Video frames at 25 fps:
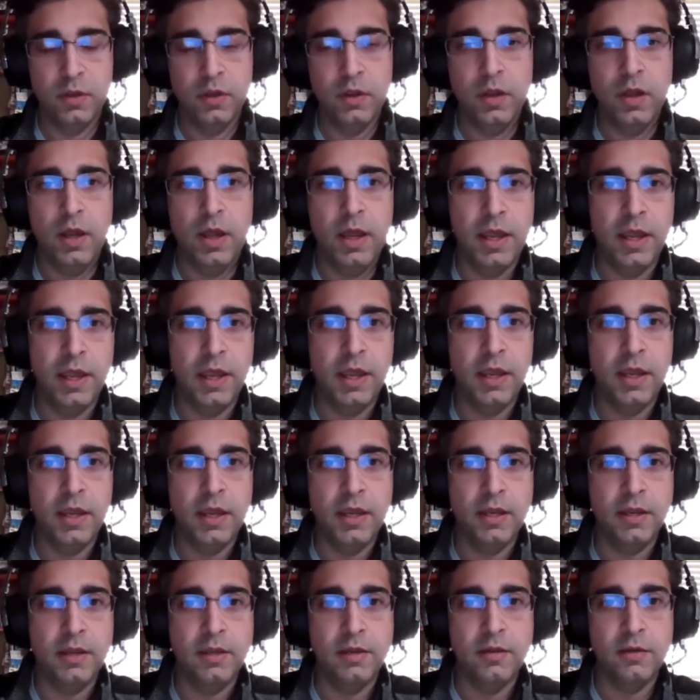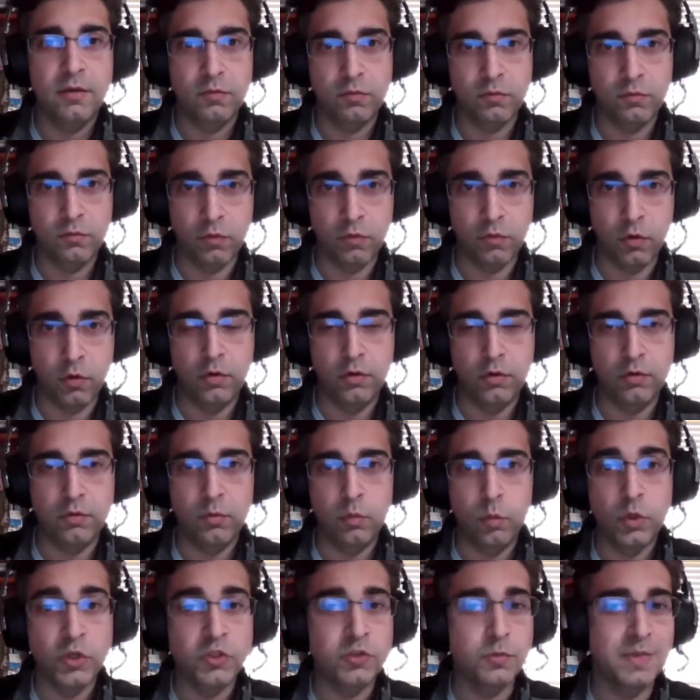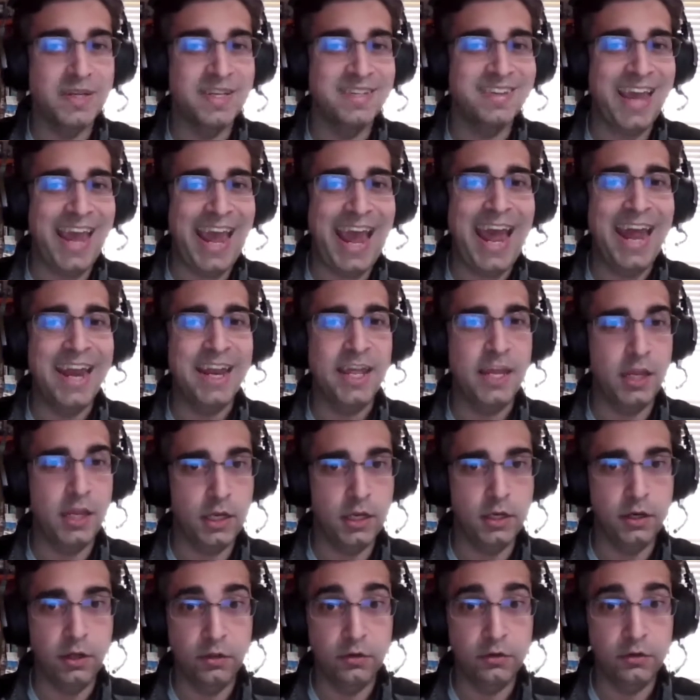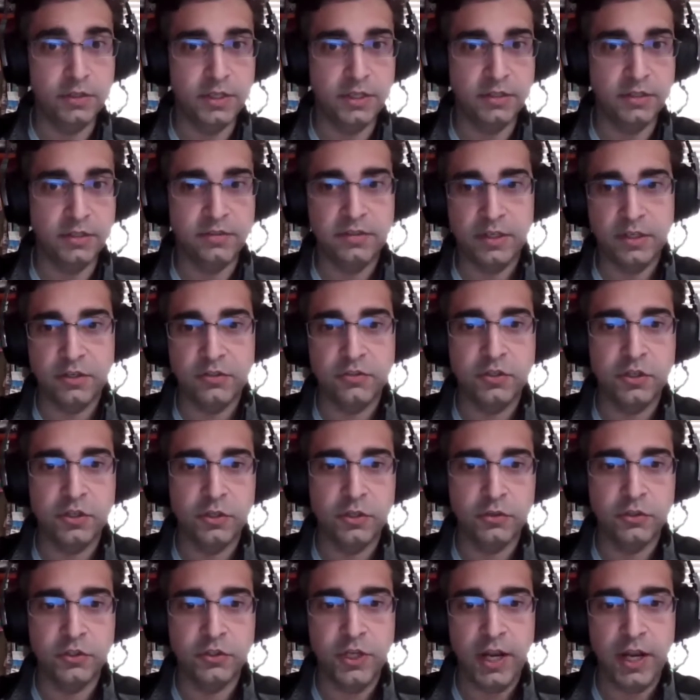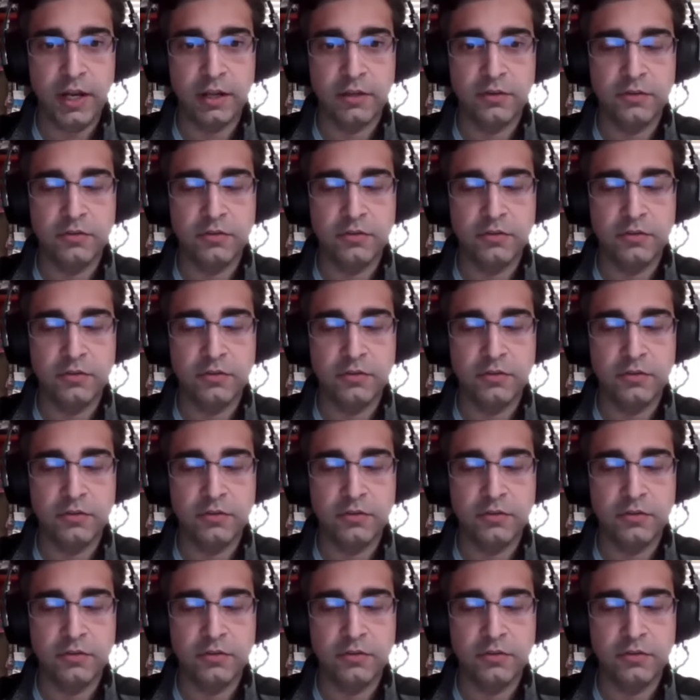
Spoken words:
a roll, which means adding another d6 to your check.